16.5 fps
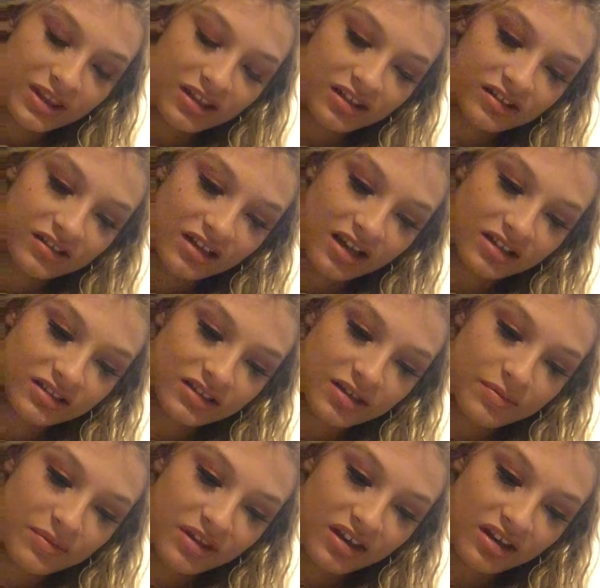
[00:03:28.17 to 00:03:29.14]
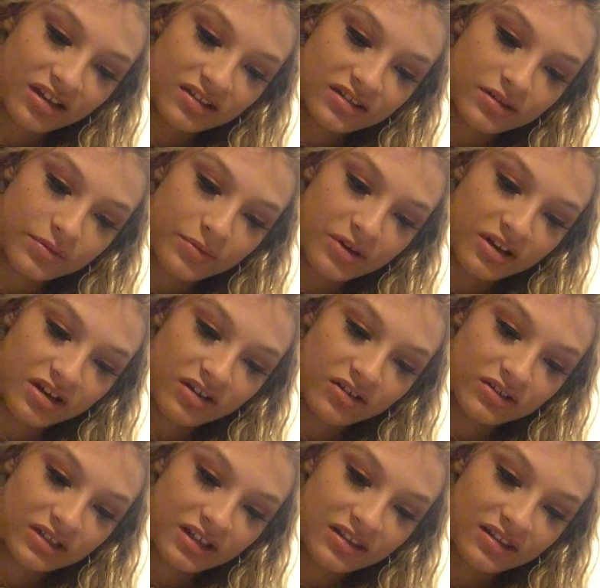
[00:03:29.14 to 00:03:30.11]
the exact same thing as someone
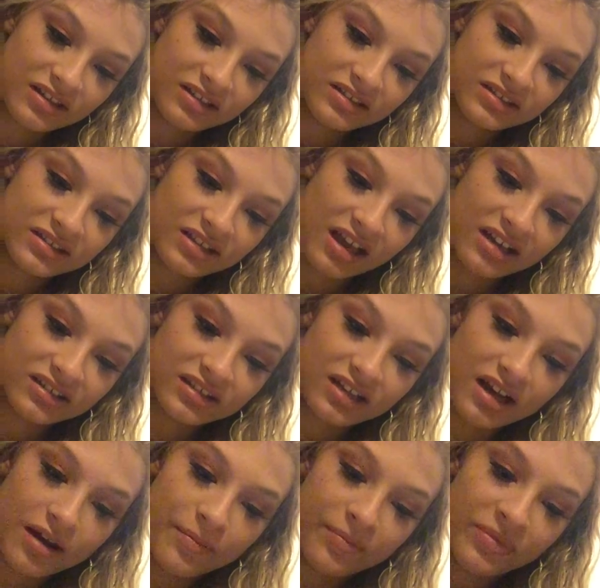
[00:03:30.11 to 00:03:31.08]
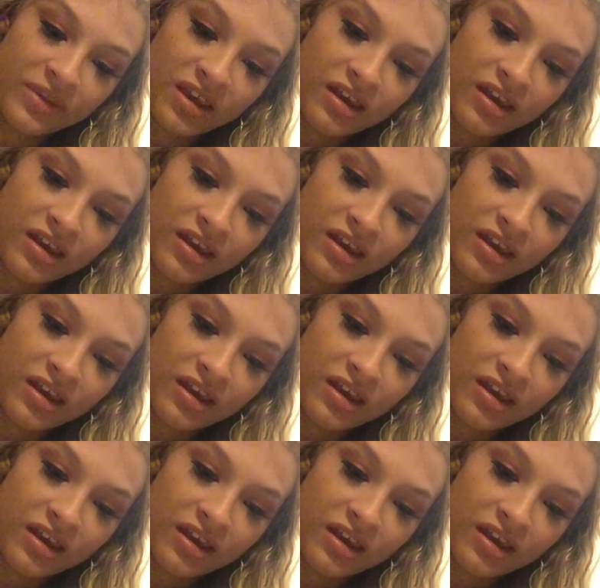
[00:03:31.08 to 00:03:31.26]
else at the exact time,